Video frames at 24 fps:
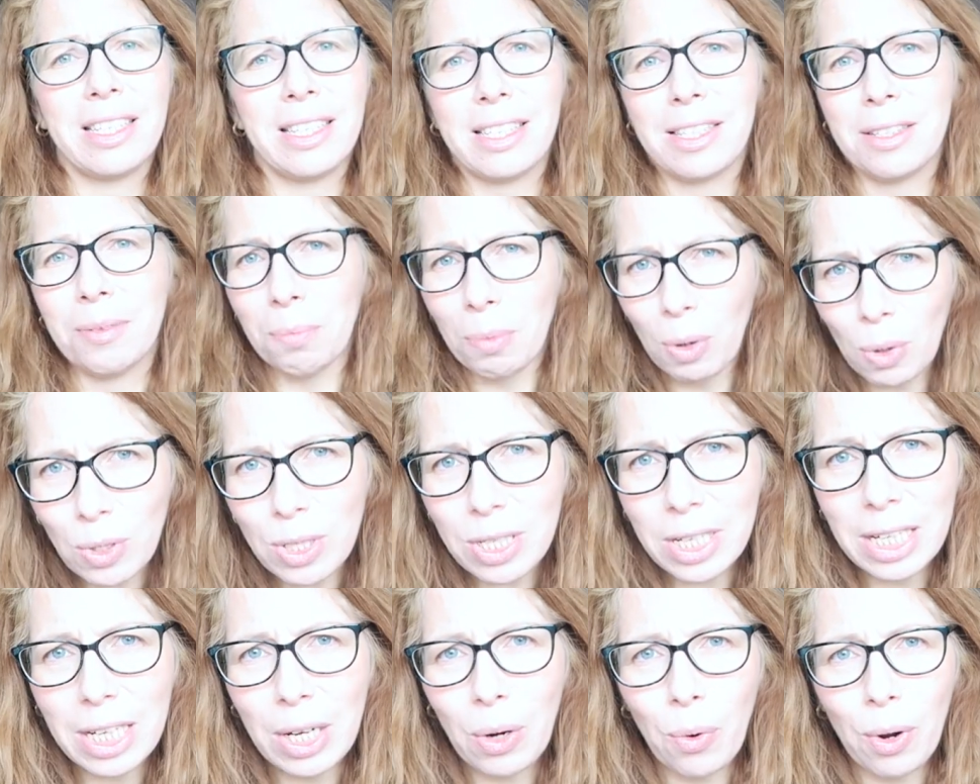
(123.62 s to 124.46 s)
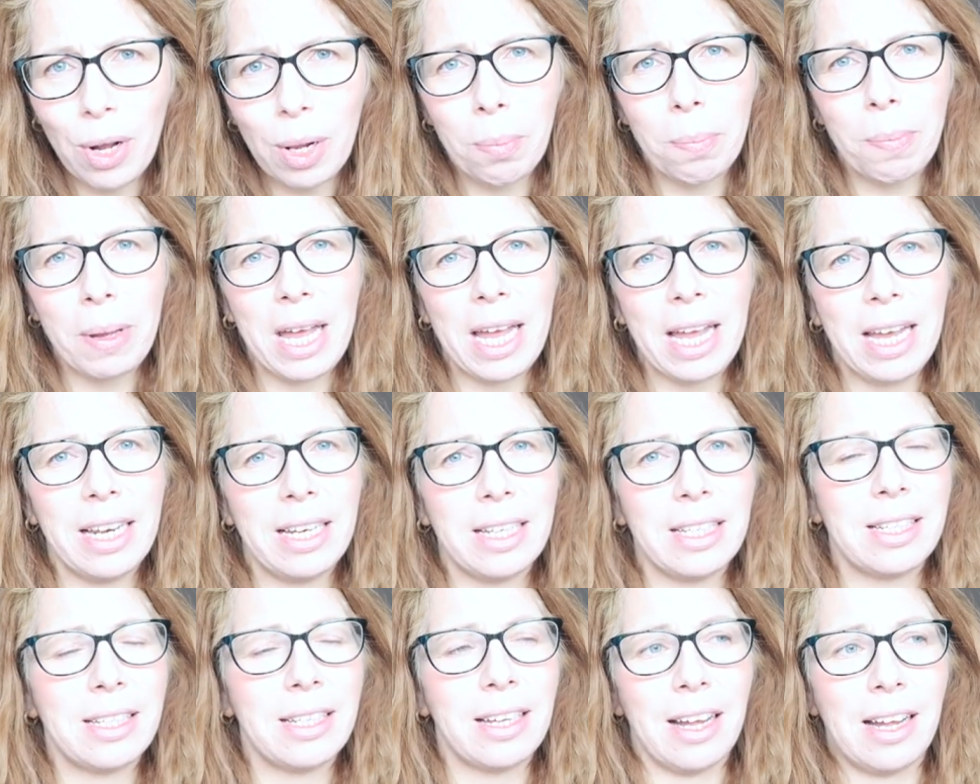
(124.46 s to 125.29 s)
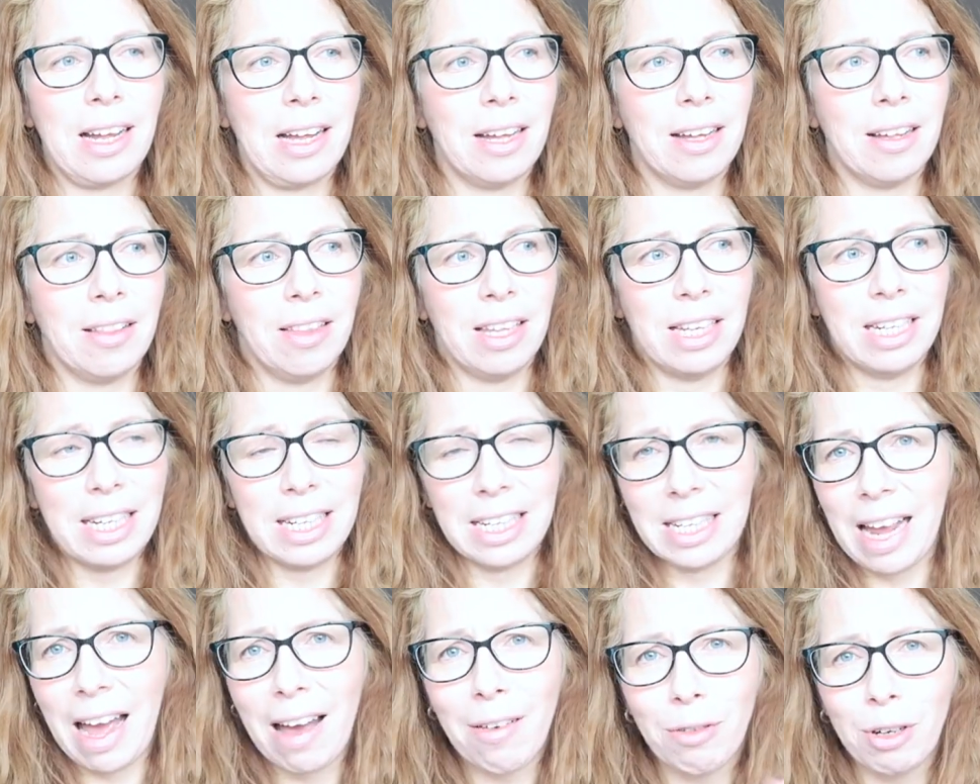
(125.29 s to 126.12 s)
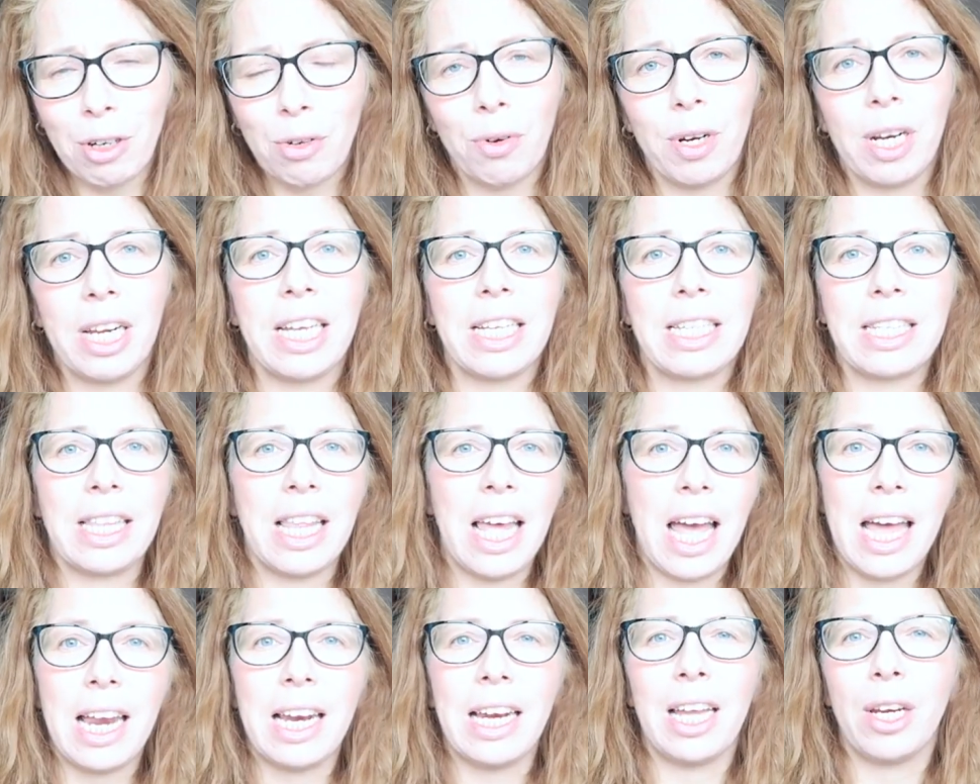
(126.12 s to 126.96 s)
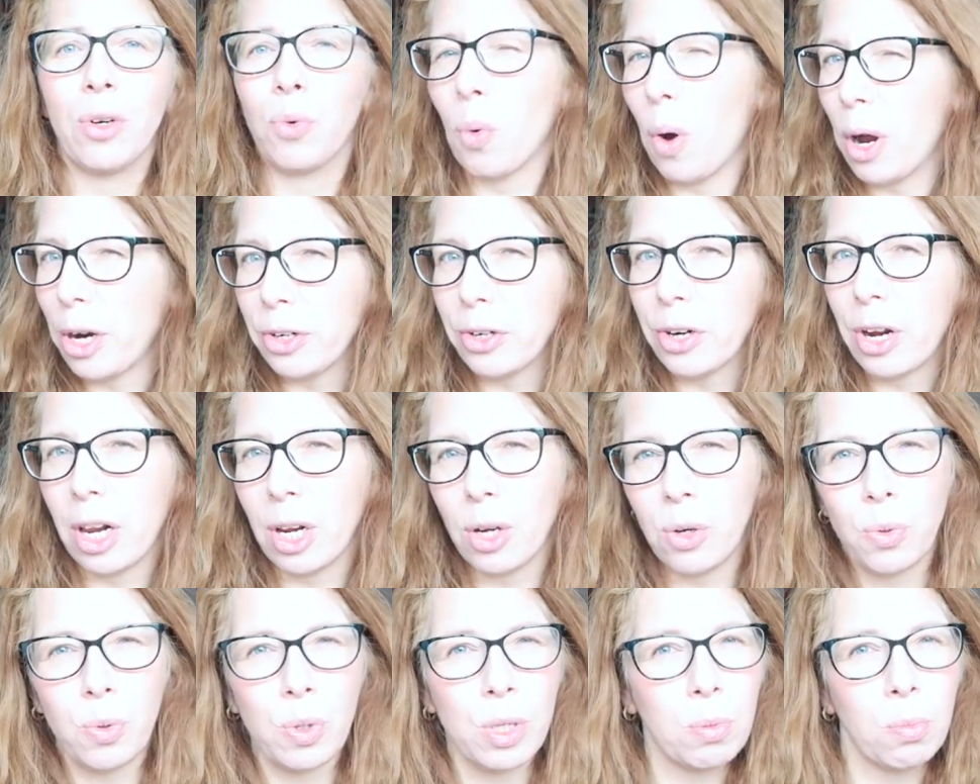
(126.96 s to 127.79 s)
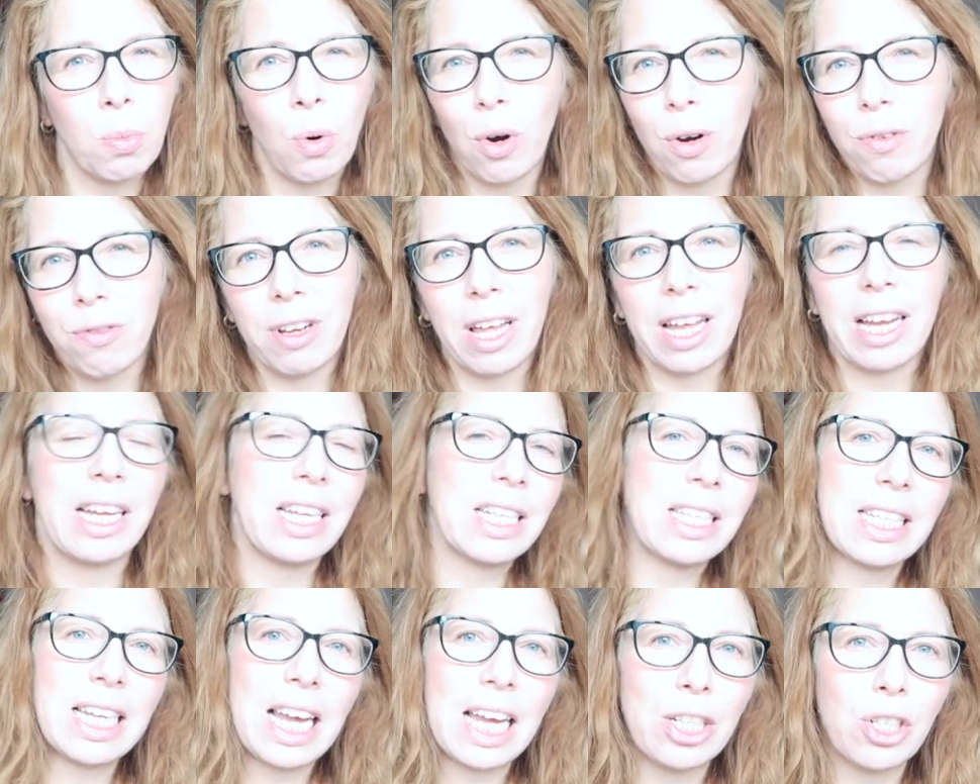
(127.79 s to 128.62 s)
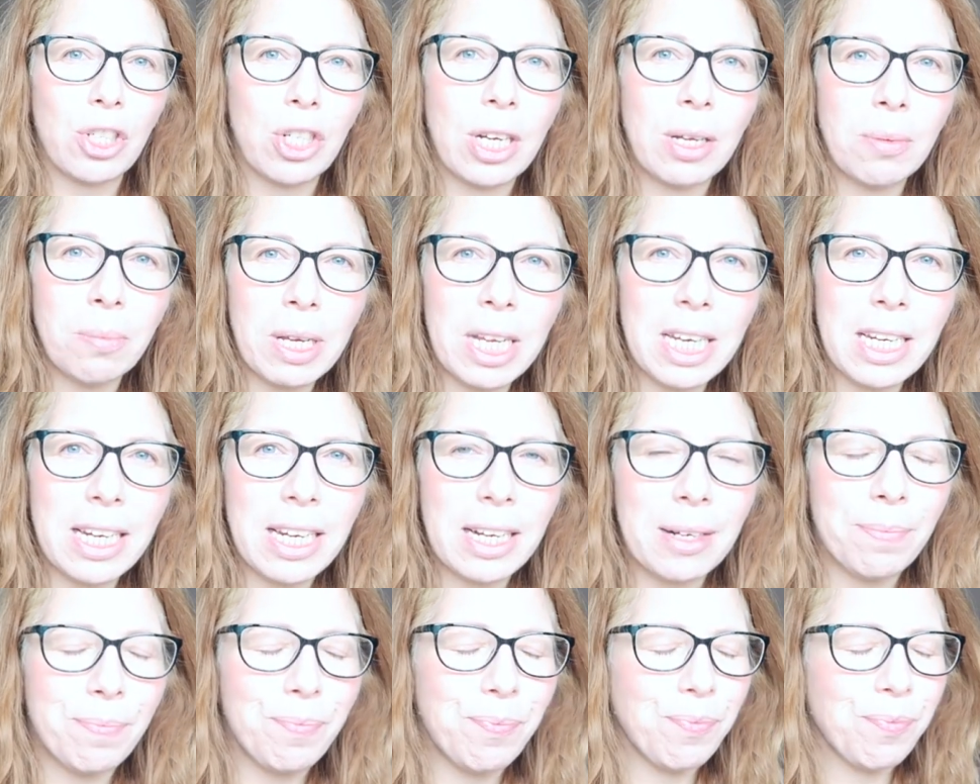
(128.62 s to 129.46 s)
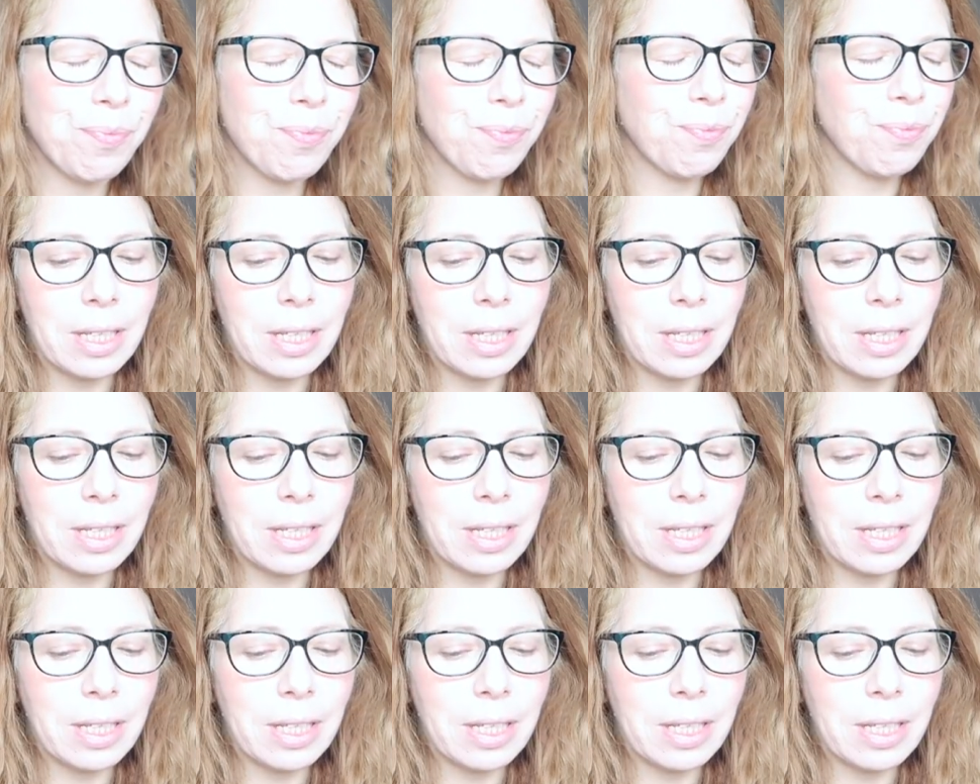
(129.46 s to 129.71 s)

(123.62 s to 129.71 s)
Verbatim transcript: It's mostly oil paint. Uh, they didn't have acrylics then, and watercolor was more of like a sketching medium.